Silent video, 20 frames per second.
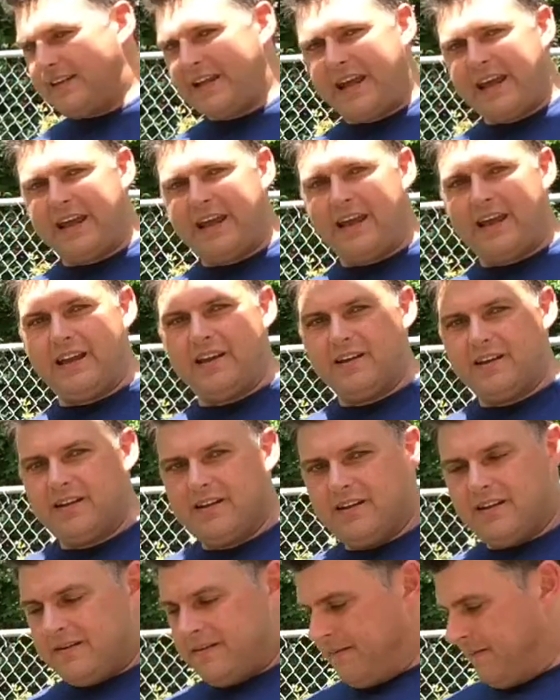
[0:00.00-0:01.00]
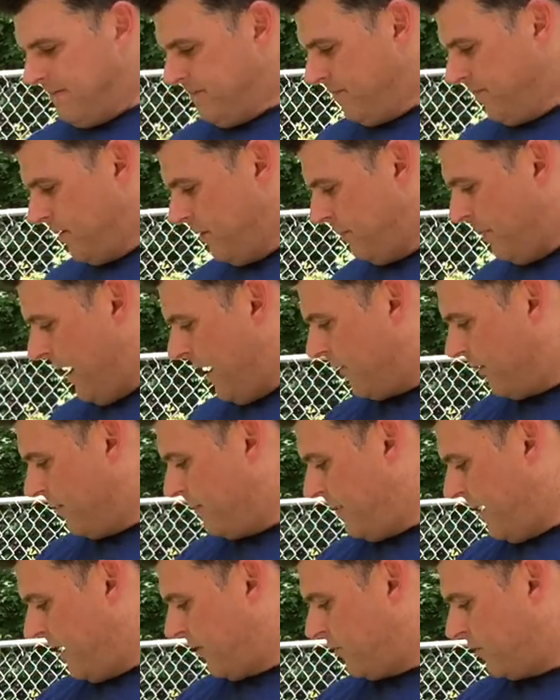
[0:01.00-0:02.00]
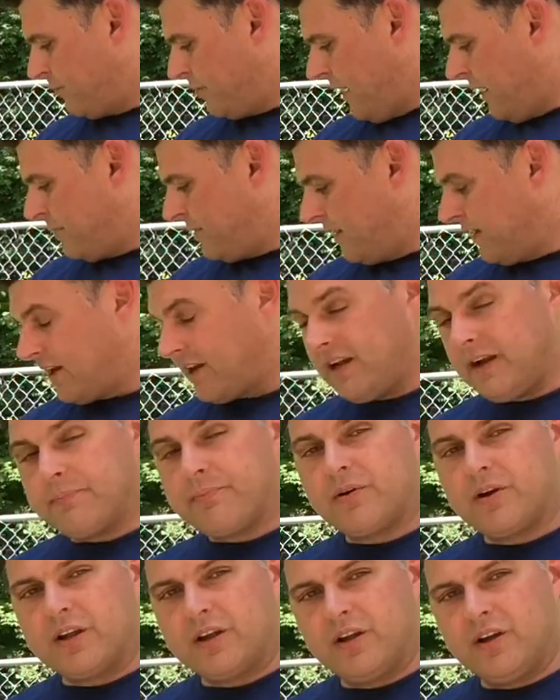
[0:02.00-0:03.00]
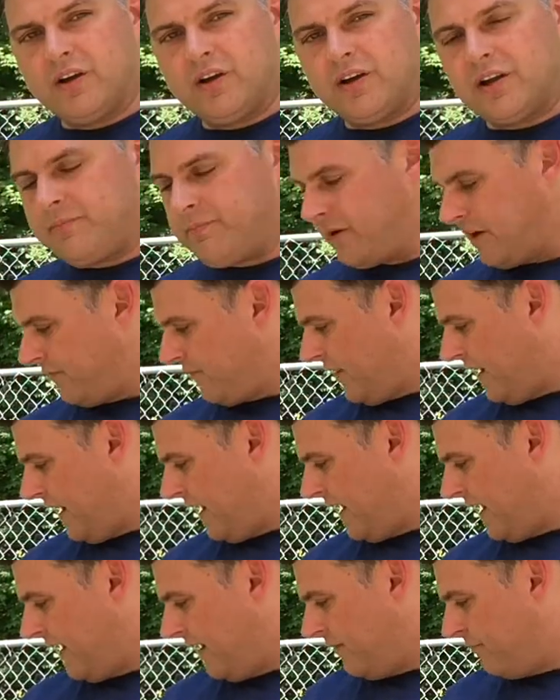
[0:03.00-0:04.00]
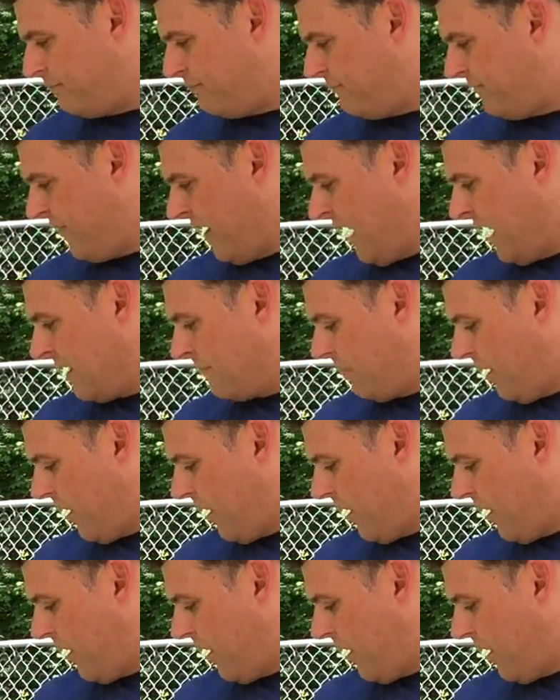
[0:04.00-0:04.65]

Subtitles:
dead, the battery bank would probably get it up pretty good, but if I had a fire